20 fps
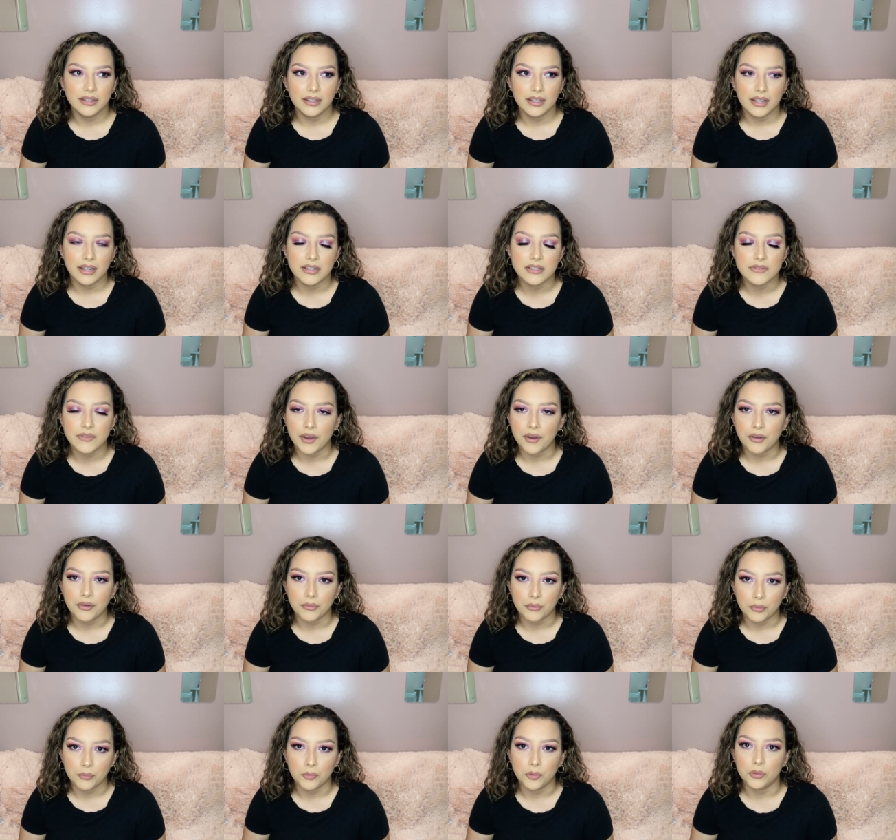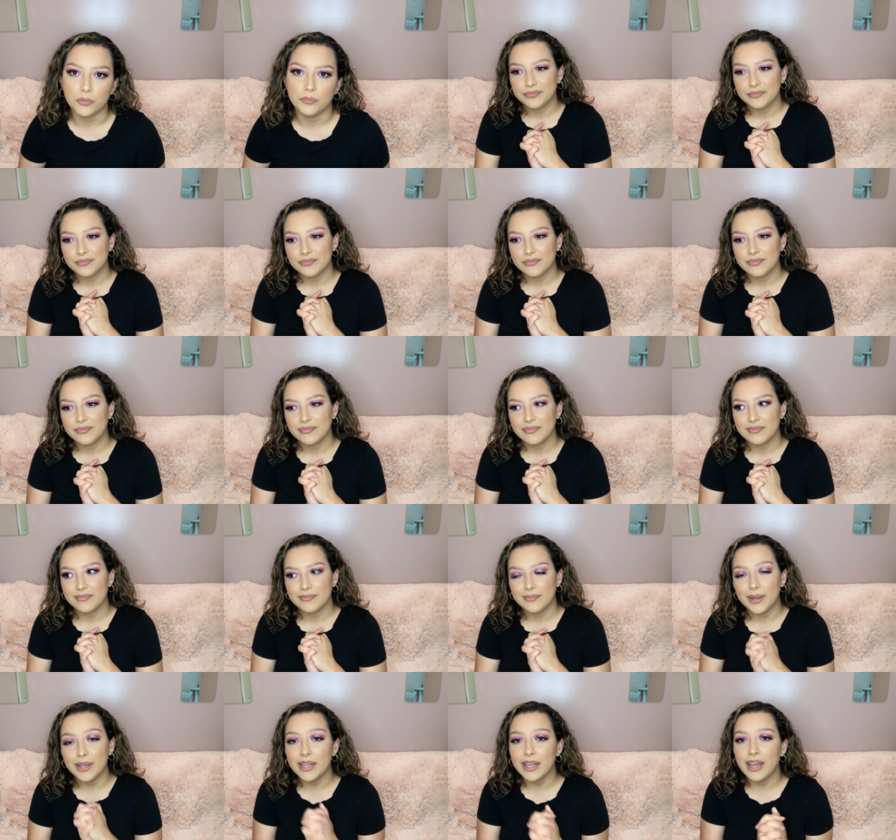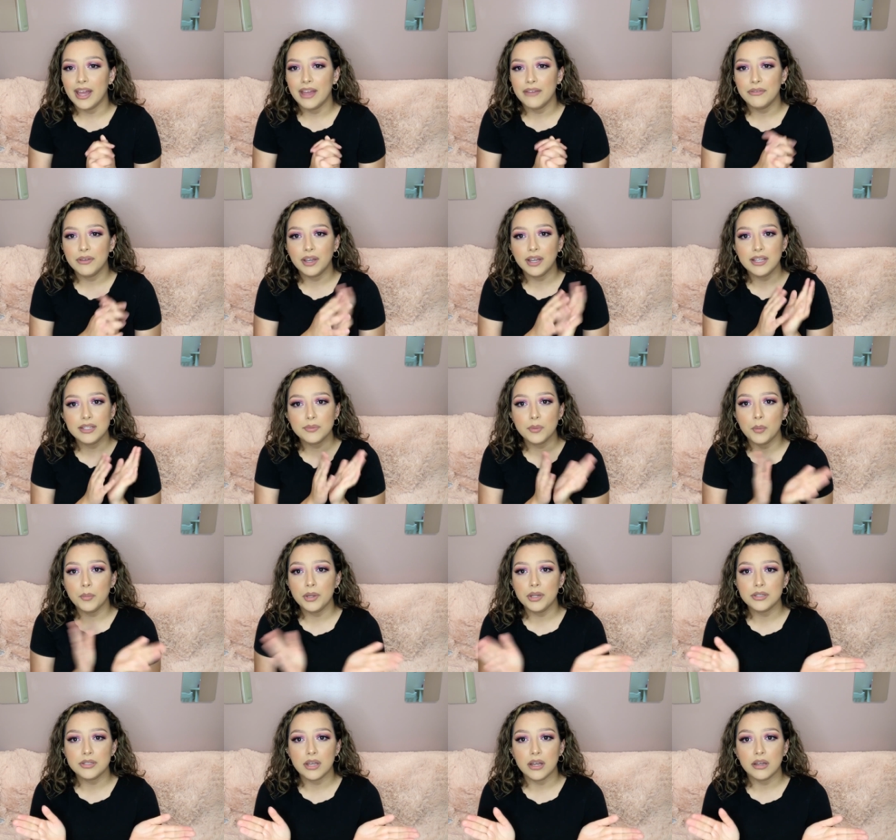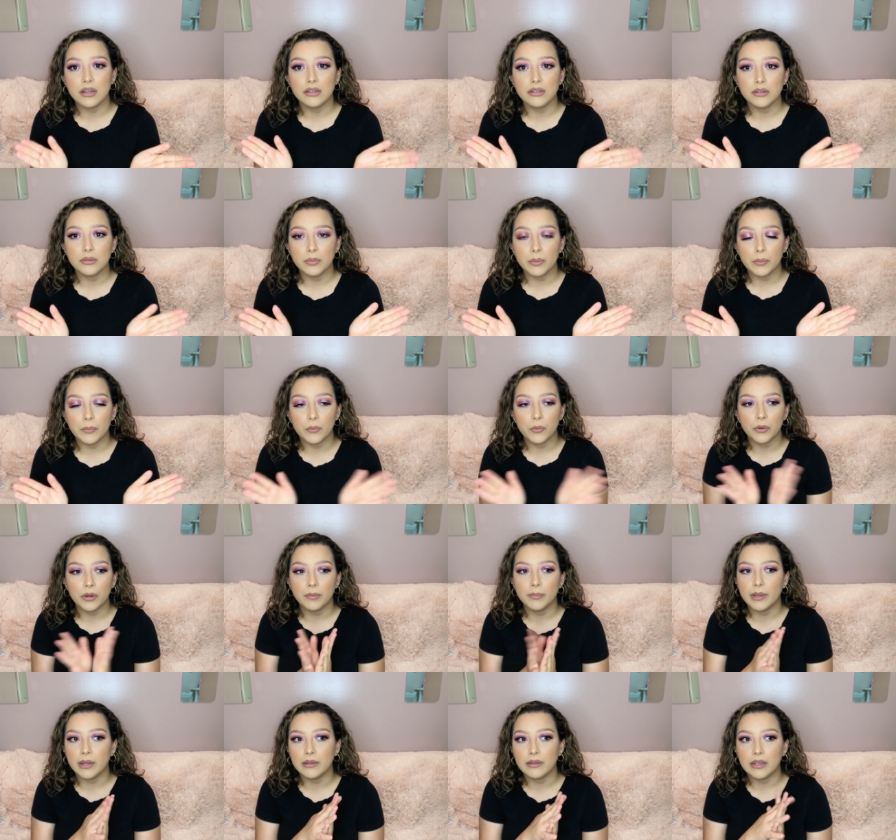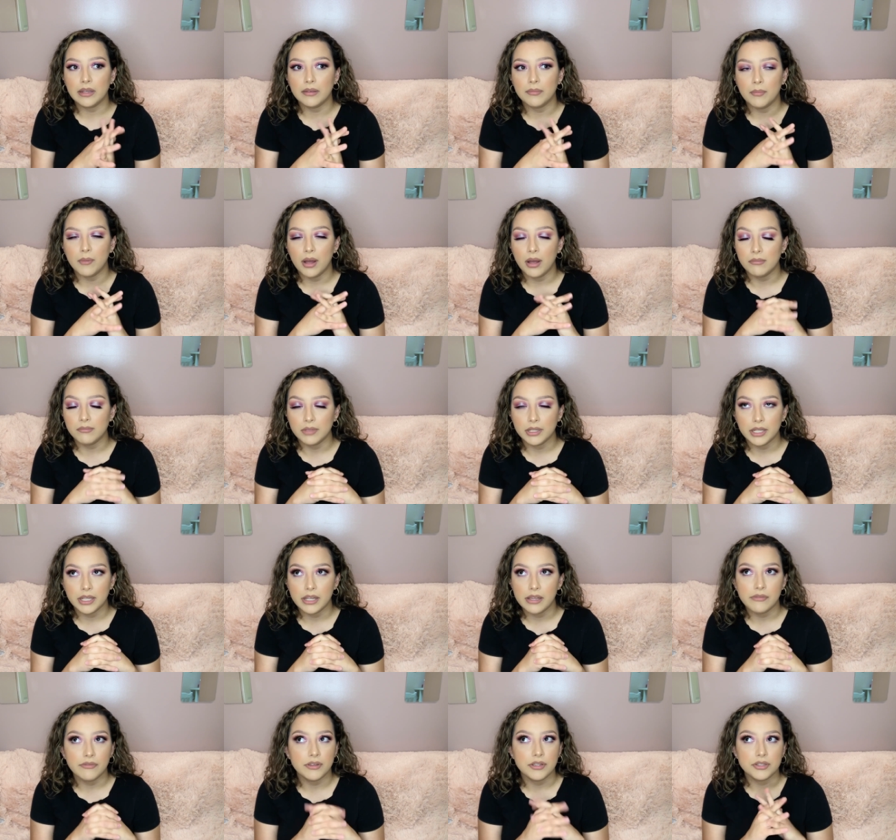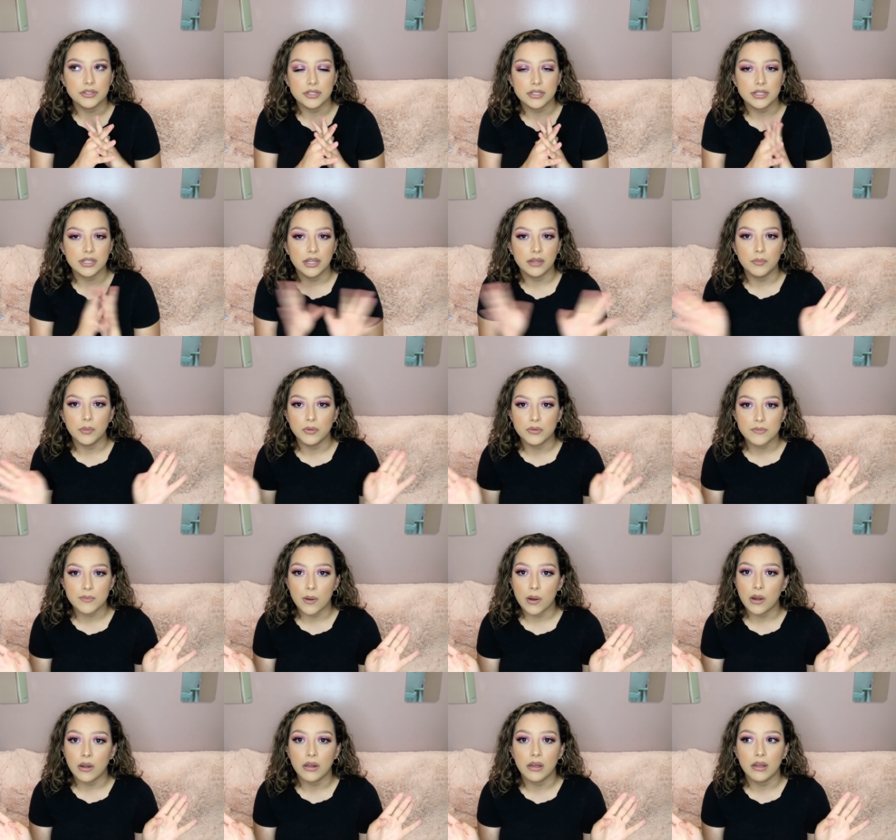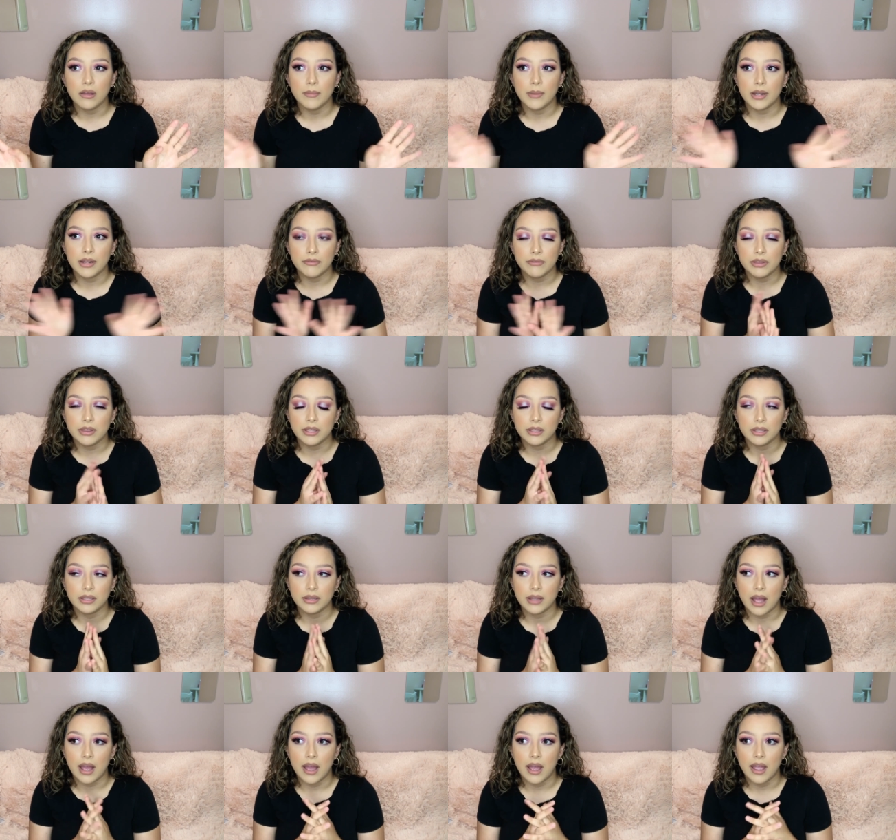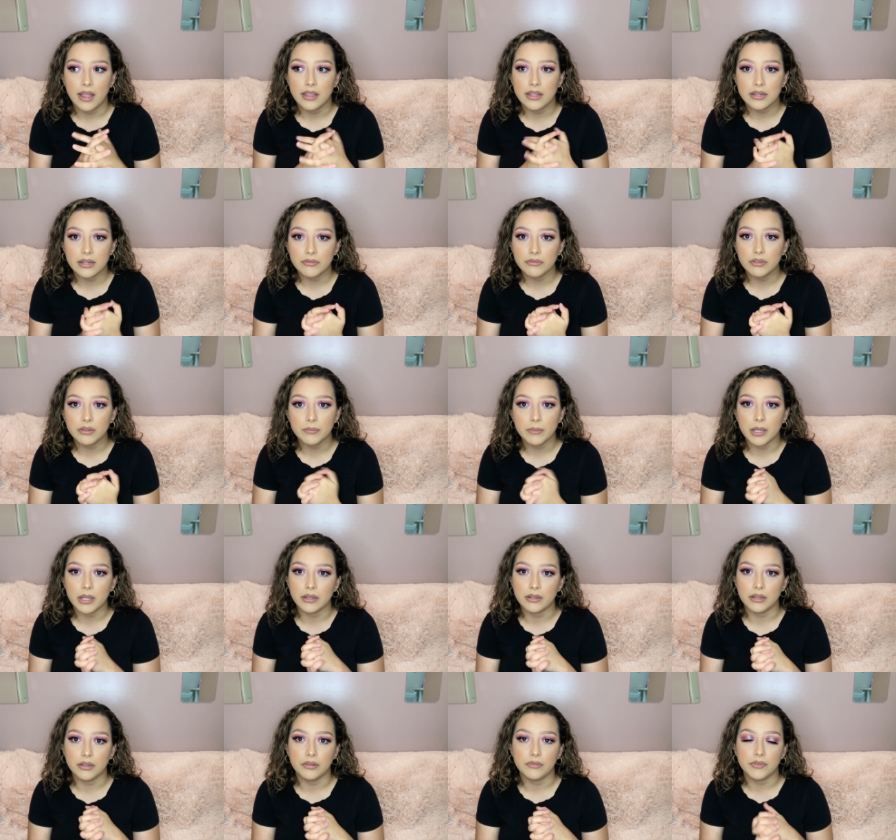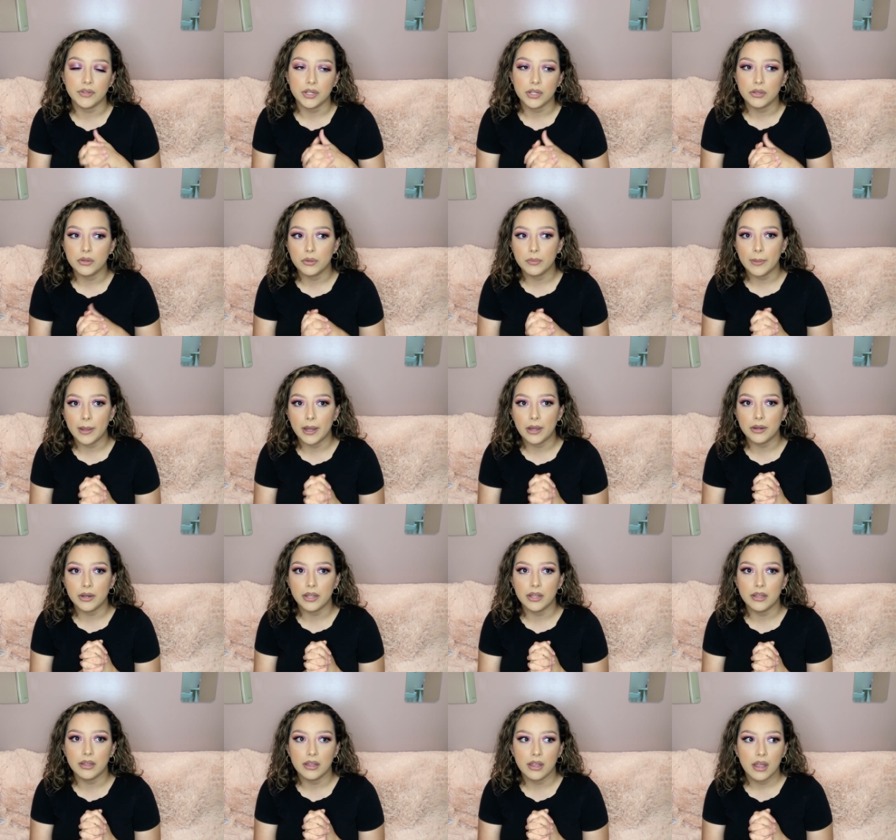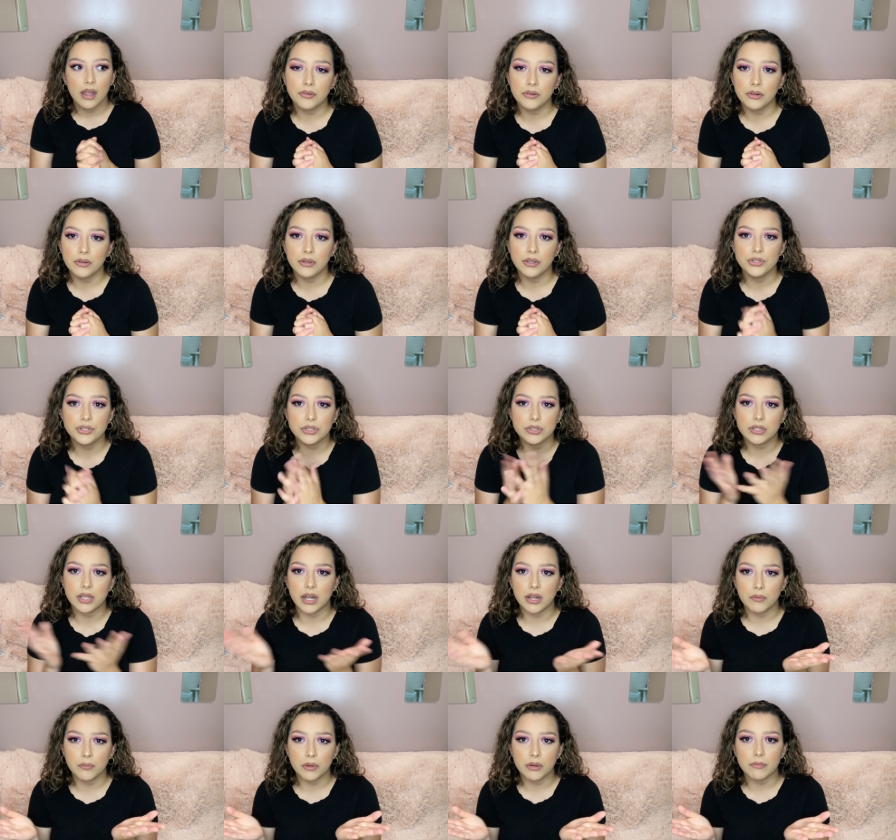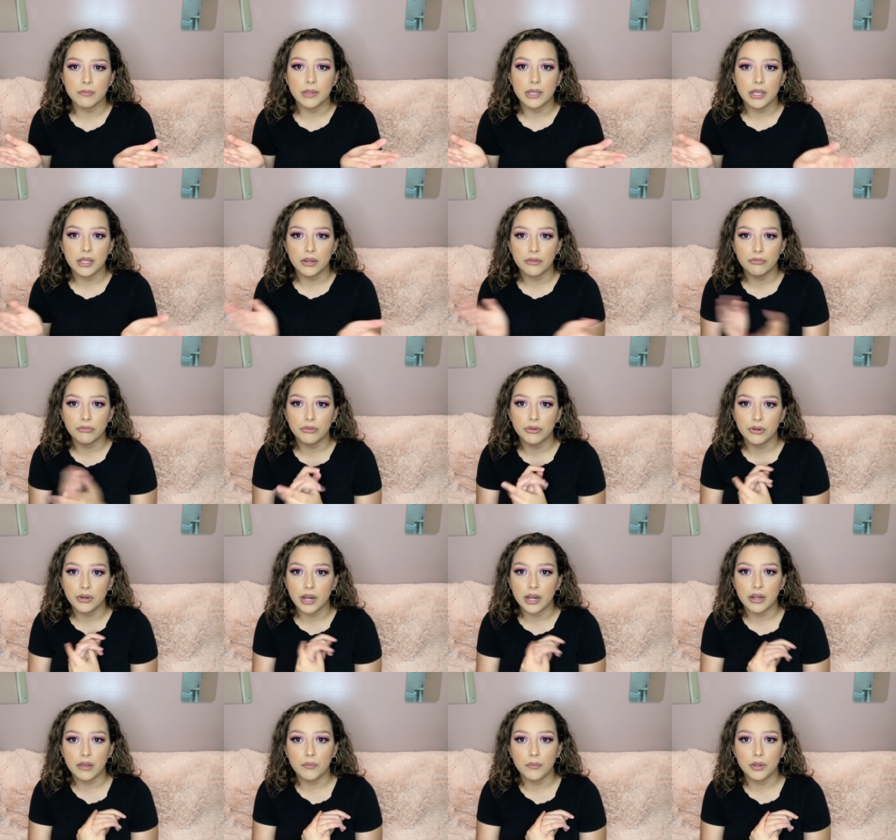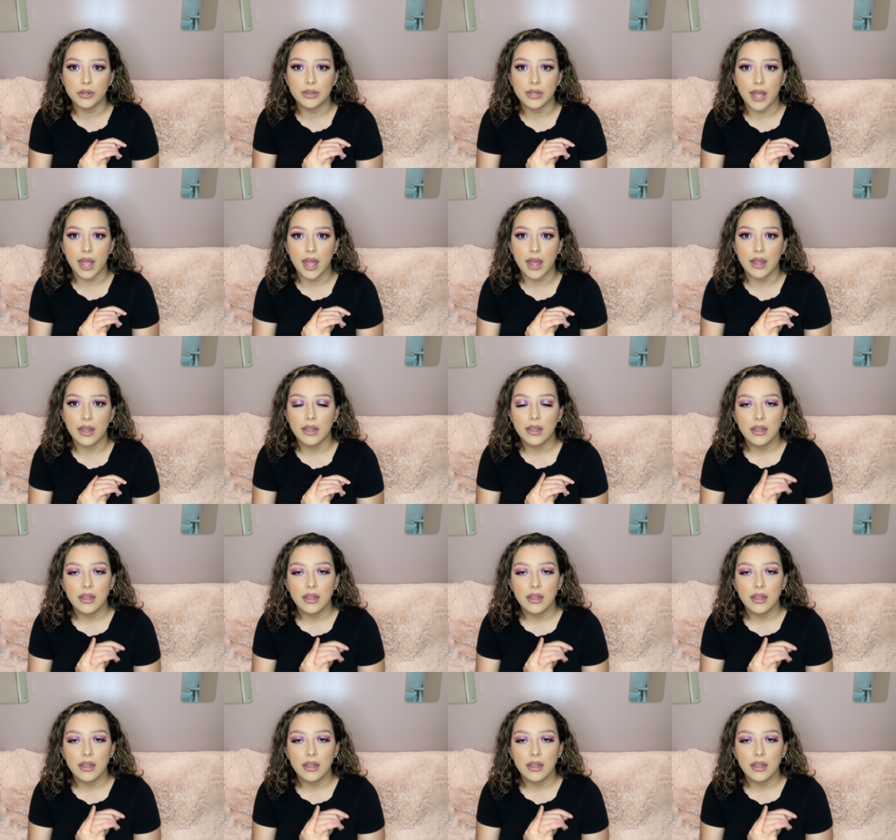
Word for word: it is very normal. But yeah, if you guys want me to talk a little bit more about like mom life and just like postpartum and everything like that, I can definitely make another video about it. I don't know, I just kind of want to be here for anyone that